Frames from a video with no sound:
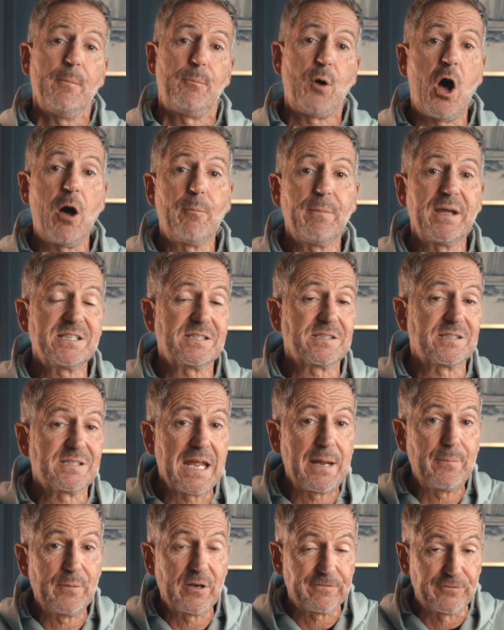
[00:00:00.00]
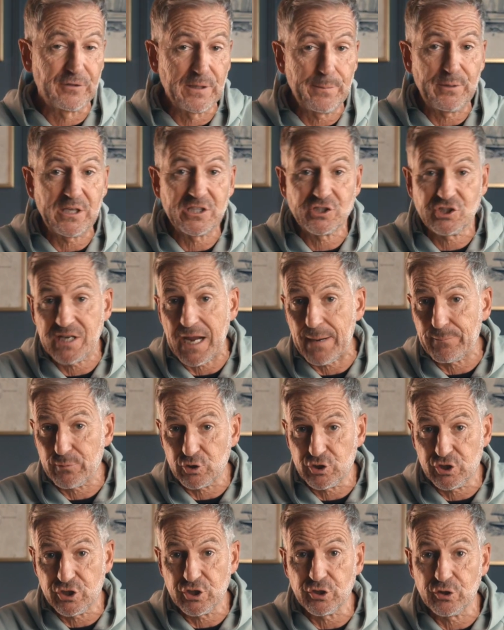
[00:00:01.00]
Paul makes a statement in Philippians
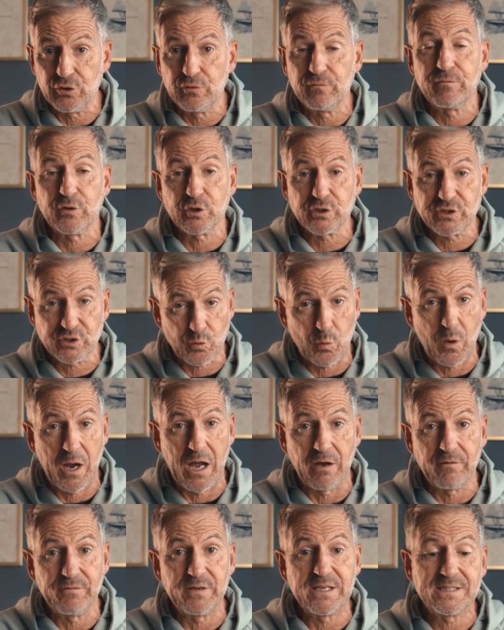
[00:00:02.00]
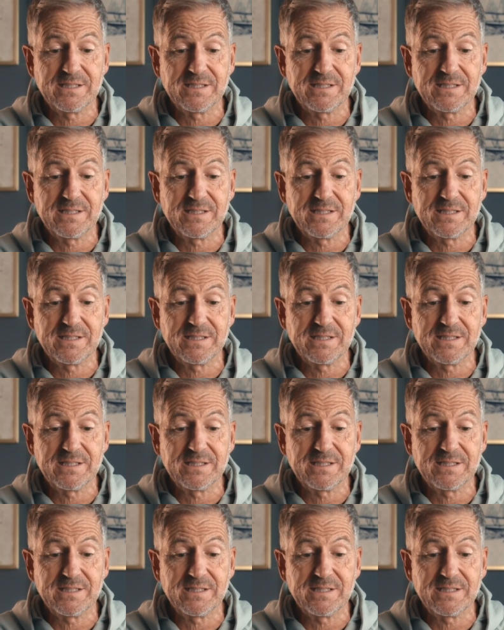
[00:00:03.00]
chapter 2, verse 12.